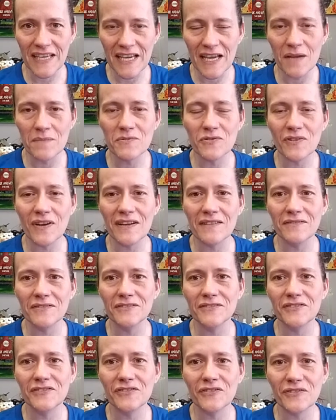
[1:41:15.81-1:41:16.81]
cab
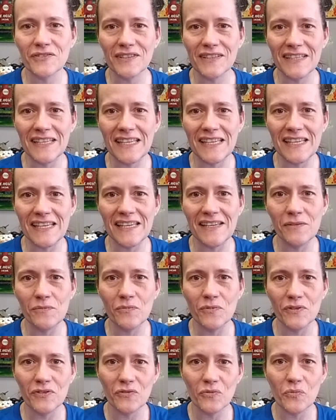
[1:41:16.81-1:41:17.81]
driver so that he
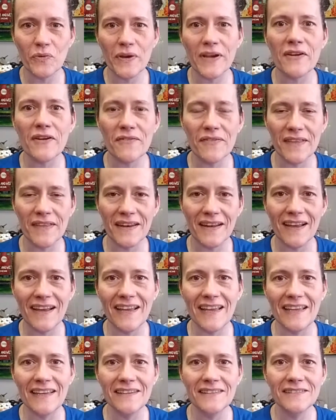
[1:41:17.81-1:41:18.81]
was aware that
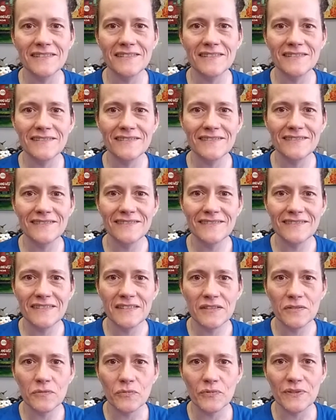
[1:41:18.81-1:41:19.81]
I
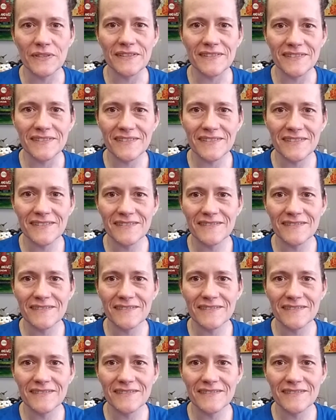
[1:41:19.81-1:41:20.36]
was